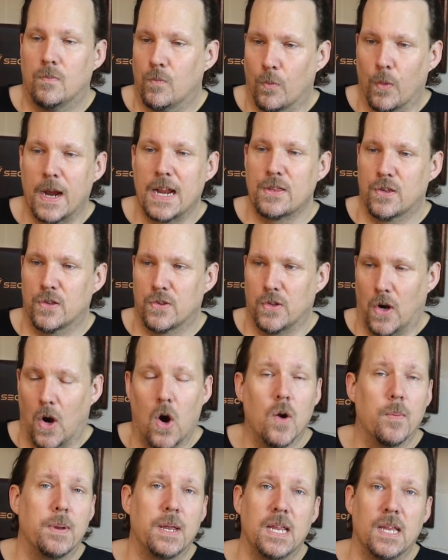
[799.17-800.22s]
raises an
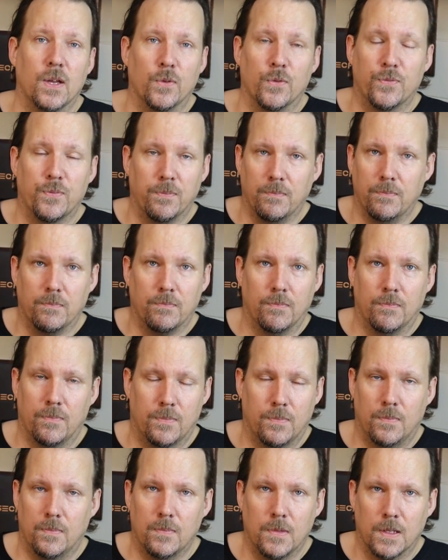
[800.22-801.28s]
army of
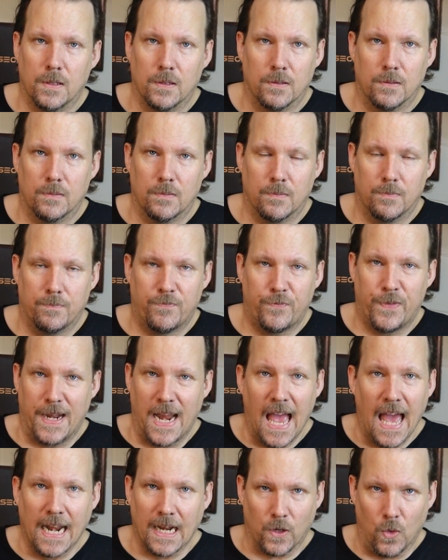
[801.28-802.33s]

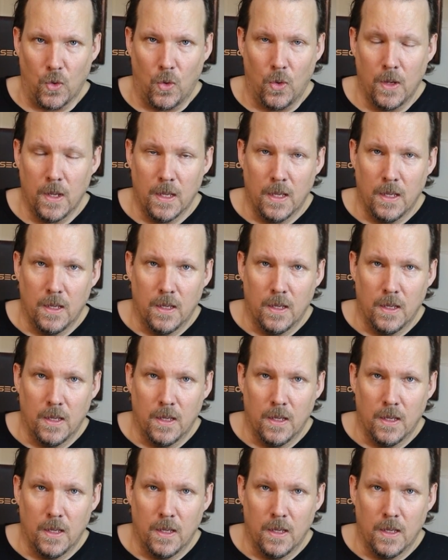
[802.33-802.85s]
fanatical